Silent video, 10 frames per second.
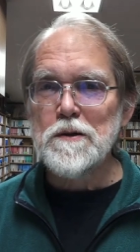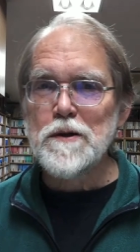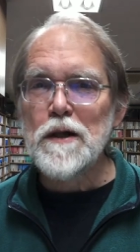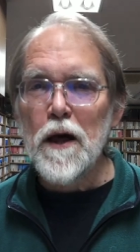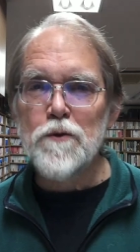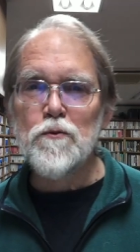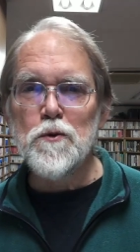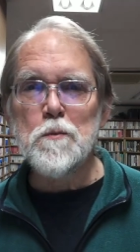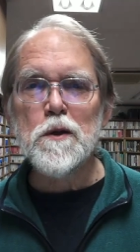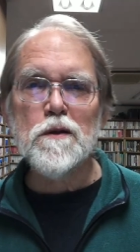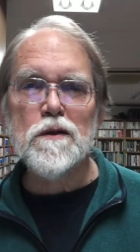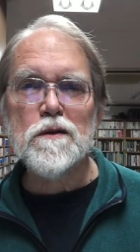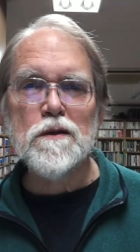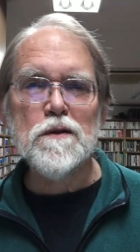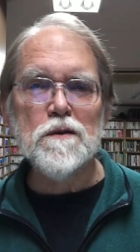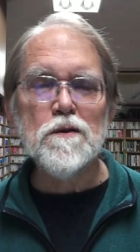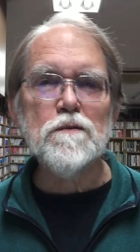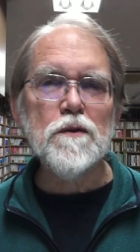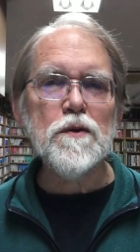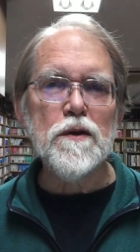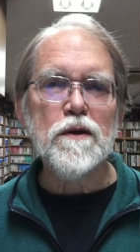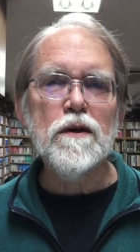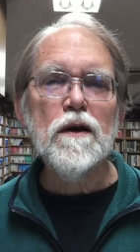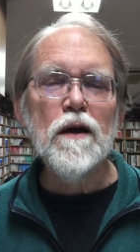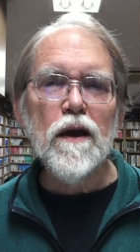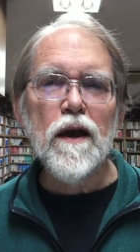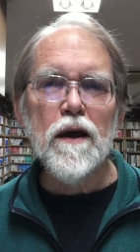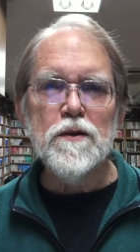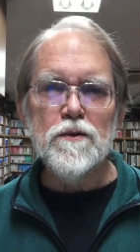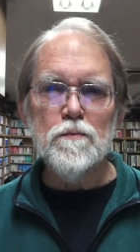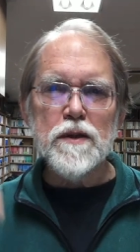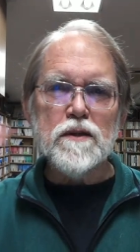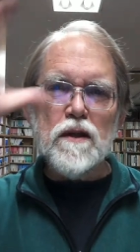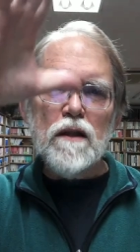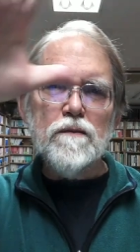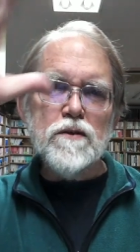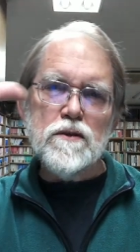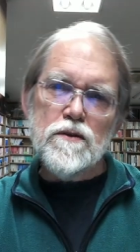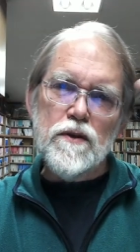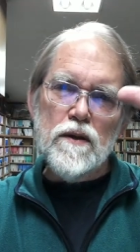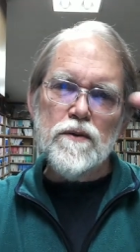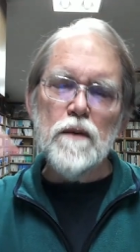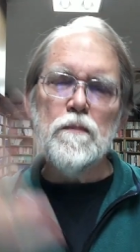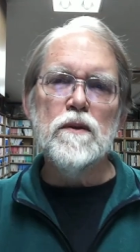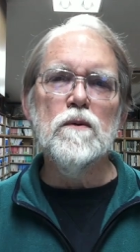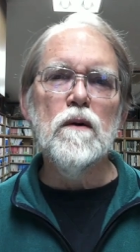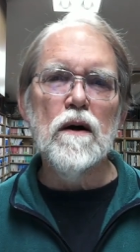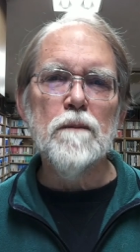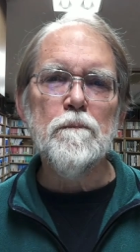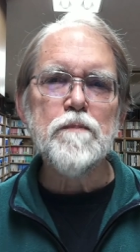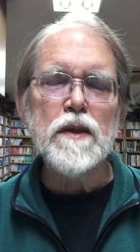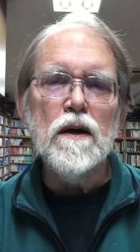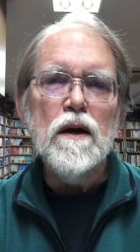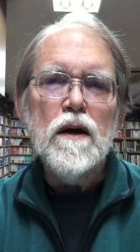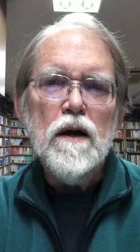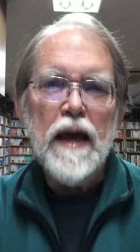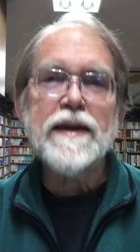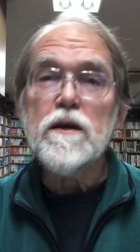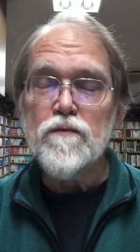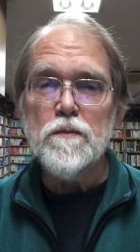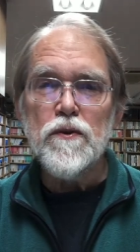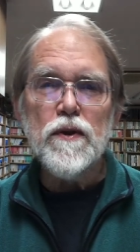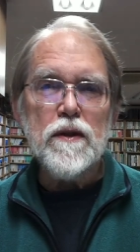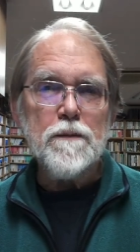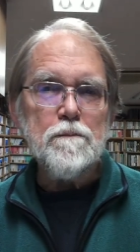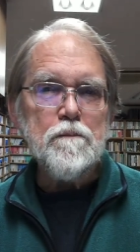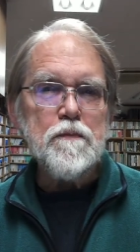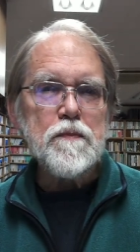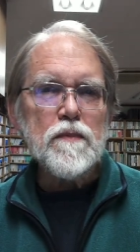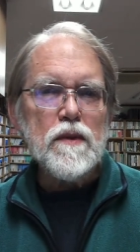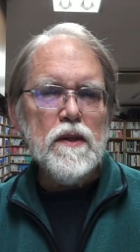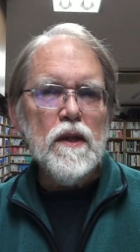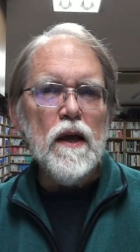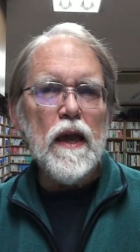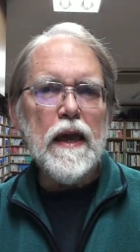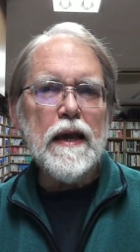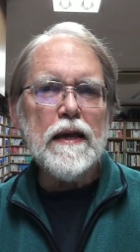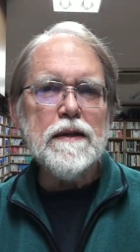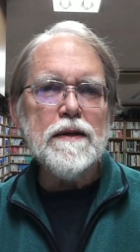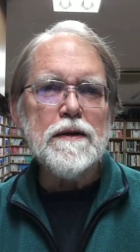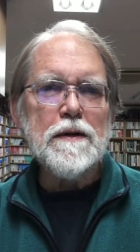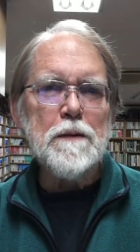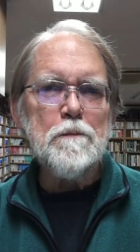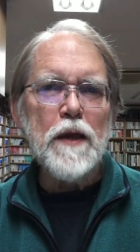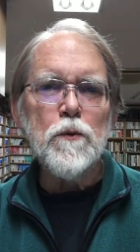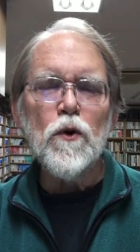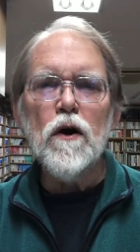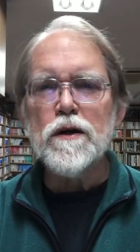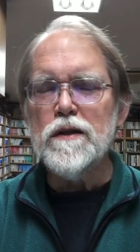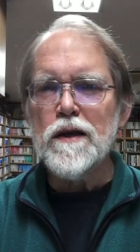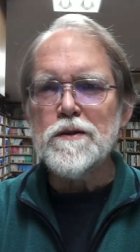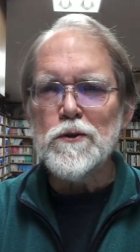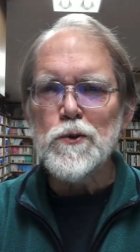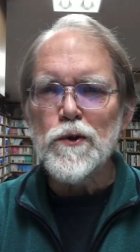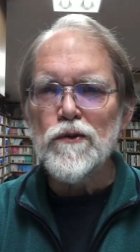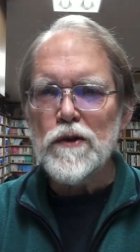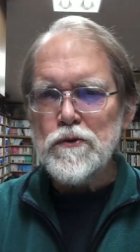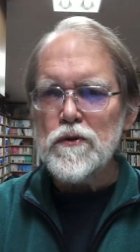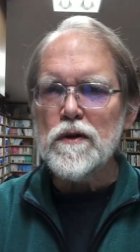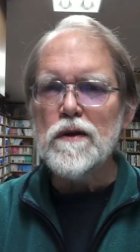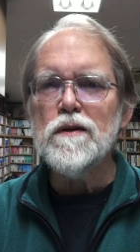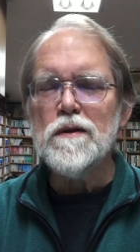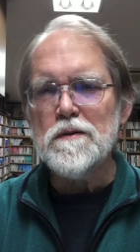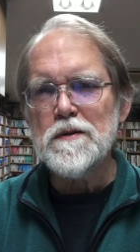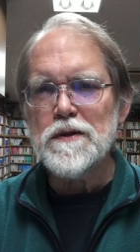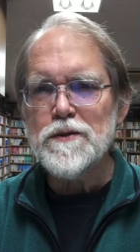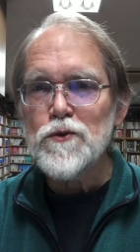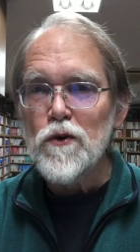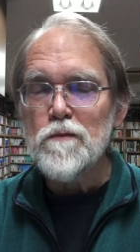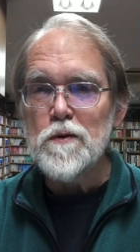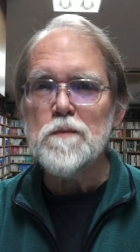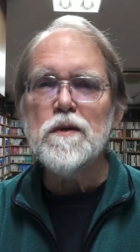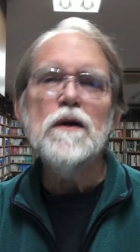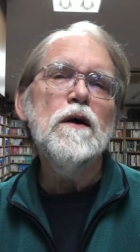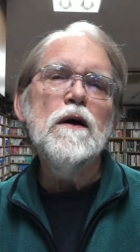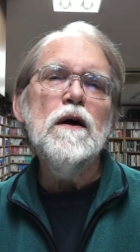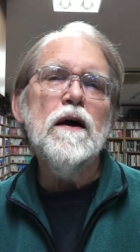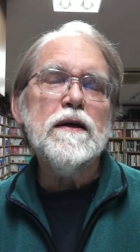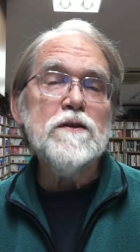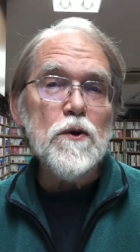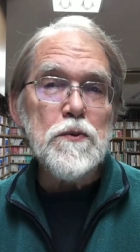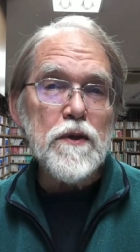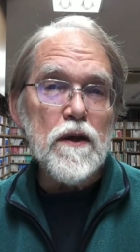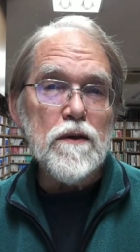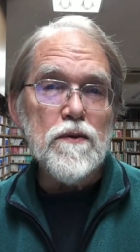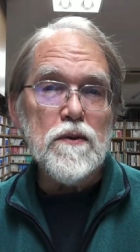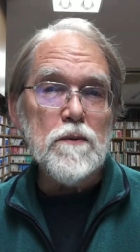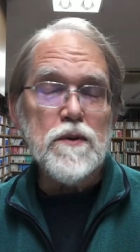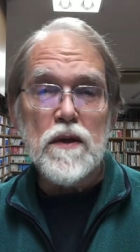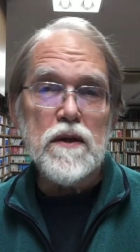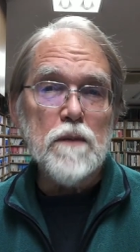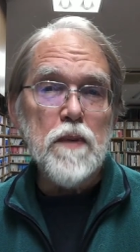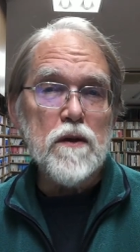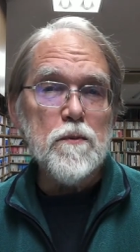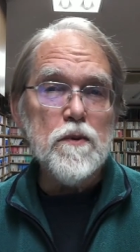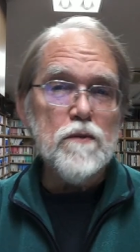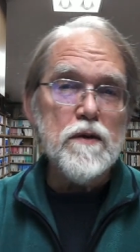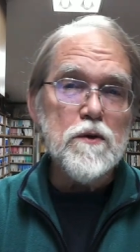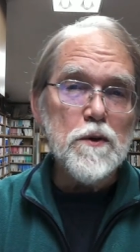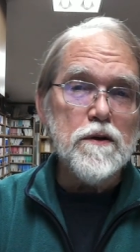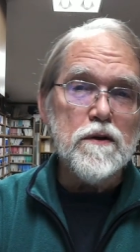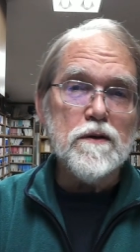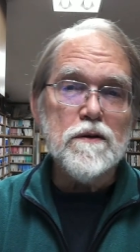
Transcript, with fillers: classroom in the university had these big television sets up on the wall, hanging from the ceiling. And they were all connected to a central control room. In those days, it was not yet possible to record